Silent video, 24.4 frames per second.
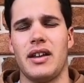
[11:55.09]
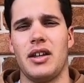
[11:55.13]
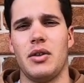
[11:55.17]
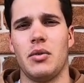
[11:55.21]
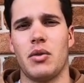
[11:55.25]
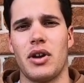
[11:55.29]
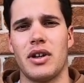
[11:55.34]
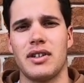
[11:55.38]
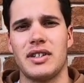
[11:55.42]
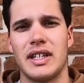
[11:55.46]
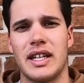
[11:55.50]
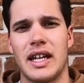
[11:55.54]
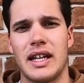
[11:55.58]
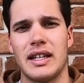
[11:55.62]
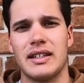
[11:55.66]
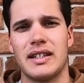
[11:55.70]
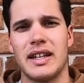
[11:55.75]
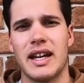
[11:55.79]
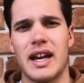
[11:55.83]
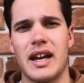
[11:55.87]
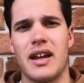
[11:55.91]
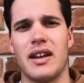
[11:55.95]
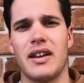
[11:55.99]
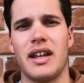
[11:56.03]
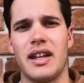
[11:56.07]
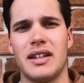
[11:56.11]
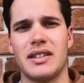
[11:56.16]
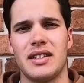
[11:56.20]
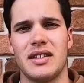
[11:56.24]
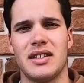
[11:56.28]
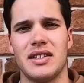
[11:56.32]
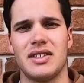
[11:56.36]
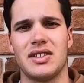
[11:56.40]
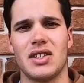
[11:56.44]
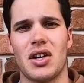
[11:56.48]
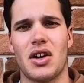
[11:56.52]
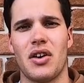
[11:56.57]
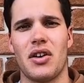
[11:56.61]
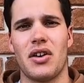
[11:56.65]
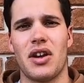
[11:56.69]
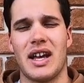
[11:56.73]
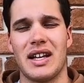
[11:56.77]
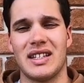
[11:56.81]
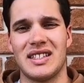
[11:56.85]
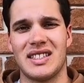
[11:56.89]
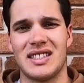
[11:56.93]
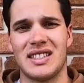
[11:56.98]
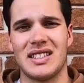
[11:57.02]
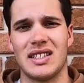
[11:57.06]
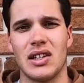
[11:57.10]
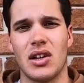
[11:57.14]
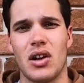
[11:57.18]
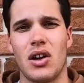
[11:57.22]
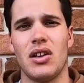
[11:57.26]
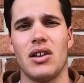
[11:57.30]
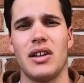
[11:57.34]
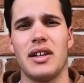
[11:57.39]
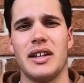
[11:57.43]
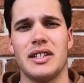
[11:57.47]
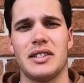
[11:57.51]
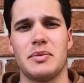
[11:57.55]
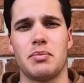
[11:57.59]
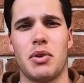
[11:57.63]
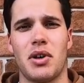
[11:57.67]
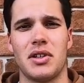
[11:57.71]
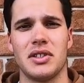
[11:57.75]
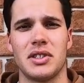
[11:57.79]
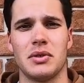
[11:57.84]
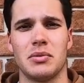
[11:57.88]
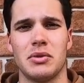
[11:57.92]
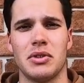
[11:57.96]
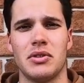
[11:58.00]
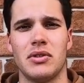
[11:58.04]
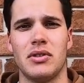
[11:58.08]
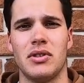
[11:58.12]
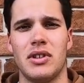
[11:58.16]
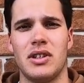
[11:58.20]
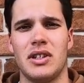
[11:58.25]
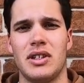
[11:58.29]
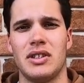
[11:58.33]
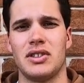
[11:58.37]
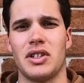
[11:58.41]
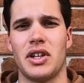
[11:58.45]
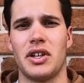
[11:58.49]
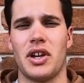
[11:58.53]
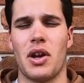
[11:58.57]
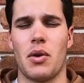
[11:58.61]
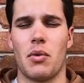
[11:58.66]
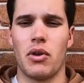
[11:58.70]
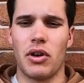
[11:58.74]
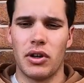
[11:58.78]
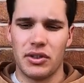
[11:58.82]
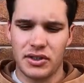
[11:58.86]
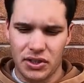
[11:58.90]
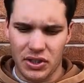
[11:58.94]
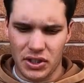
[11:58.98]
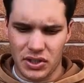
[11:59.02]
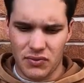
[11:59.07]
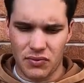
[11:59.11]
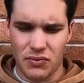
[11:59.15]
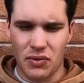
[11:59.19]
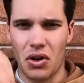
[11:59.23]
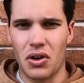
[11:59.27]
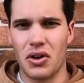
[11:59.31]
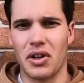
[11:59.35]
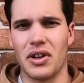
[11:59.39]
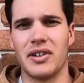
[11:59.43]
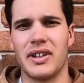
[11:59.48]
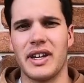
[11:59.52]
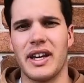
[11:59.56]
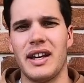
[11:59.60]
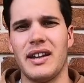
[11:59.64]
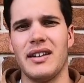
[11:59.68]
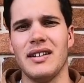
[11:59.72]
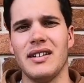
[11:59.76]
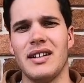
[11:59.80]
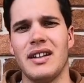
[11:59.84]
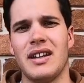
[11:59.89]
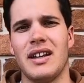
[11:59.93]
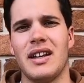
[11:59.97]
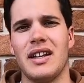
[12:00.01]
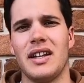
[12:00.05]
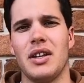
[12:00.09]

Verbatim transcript: You want it to get down into the zone as slowly as possible. So you don't want it to just rock it down.